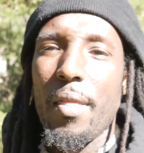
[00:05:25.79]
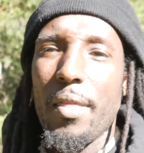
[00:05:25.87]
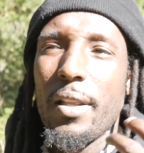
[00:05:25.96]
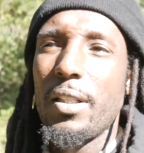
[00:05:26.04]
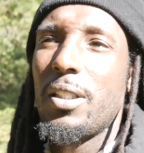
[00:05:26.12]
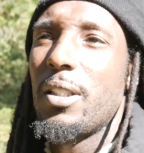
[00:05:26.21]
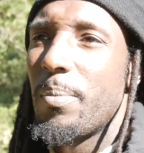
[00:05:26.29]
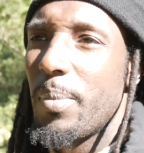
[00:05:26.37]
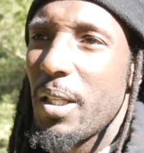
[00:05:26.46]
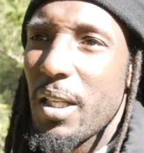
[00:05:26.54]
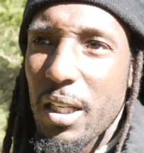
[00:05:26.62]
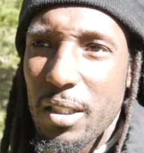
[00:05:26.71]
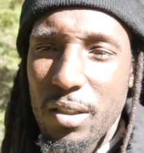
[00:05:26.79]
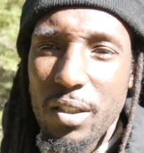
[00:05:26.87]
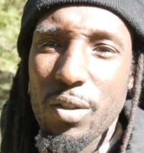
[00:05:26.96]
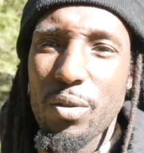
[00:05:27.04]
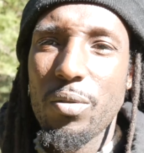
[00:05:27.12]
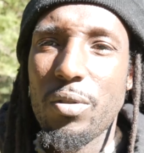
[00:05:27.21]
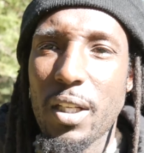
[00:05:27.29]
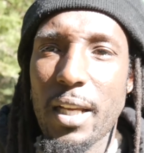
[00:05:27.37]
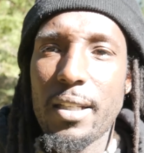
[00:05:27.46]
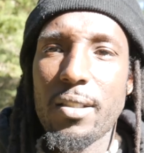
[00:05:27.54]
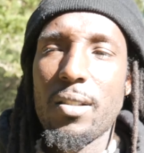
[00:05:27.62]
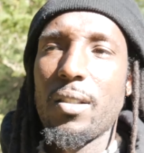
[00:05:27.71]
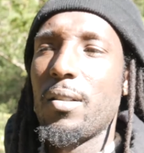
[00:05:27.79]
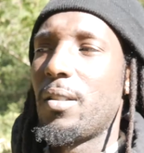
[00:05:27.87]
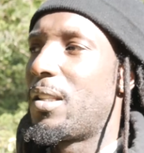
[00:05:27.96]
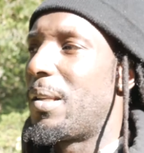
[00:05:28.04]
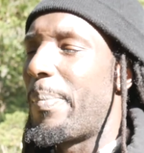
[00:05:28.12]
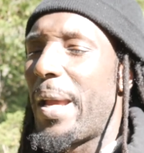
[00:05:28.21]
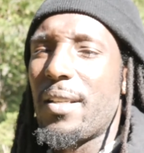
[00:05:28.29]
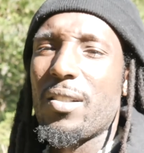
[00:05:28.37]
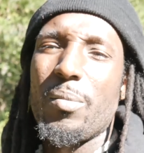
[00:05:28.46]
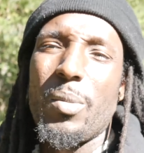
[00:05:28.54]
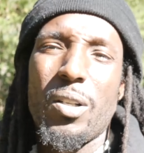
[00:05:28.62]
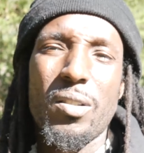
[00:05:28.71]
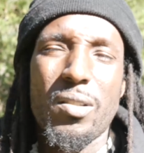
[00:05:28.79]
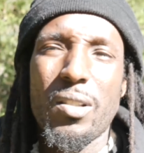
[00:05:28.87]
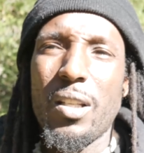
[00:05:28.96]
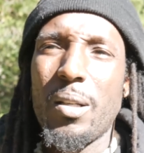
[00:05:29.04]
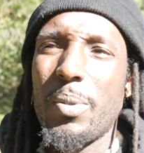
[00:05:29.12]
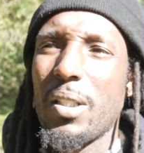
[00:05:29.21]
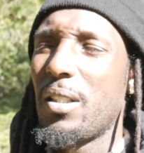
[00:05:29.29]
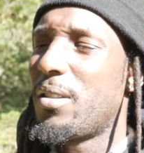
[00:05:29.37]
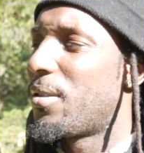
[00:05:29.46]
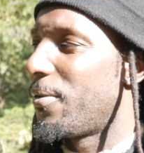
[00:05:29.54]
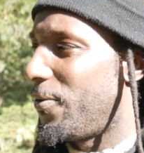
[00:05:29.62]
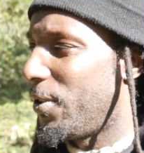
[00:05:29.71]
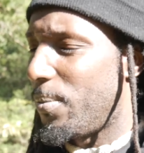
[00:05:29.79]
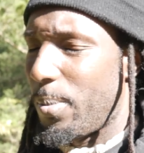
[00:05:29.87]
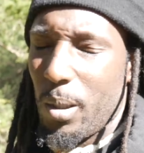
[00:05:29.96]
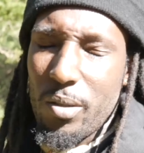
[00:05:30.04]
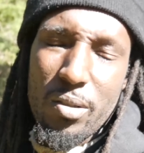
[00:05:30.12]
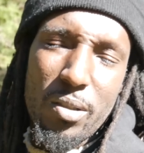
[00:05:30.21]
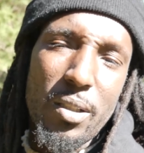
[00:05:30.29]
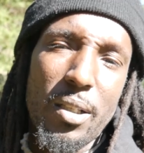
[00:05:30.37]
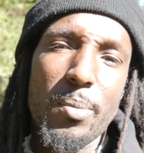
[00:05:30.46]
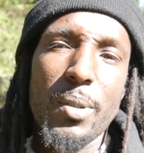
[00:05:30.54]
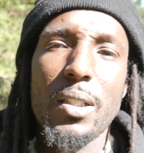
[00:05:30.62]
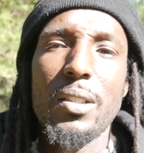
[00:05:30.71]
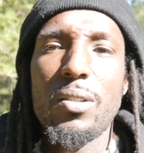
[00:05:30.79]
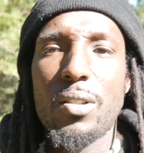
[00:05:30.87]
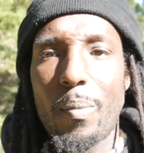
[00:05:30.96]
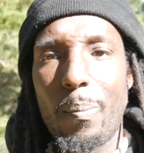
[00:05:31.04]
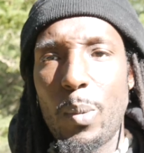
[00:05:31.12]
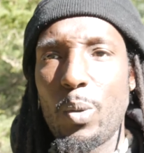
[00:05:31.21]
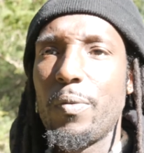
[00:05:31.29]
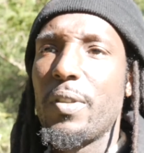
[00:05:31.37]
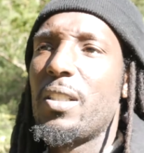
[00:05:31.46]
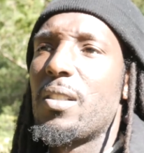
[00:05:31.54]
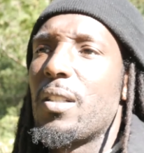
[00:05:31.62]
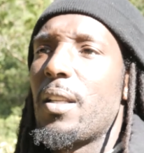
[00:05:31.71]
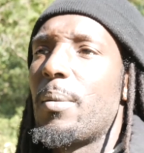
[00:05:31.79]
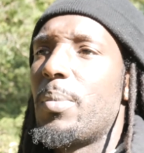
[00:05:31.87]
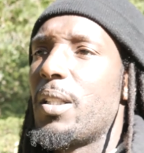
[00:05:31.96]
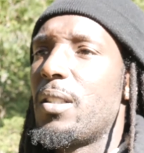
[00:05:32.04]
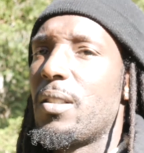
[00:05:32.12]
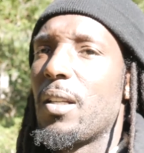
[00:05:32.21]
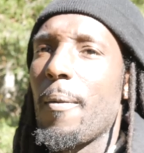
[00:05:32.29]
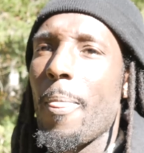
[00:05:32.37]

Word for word: This should be as huge as the basketball celebrities, the football celebrities, the movie celebrities.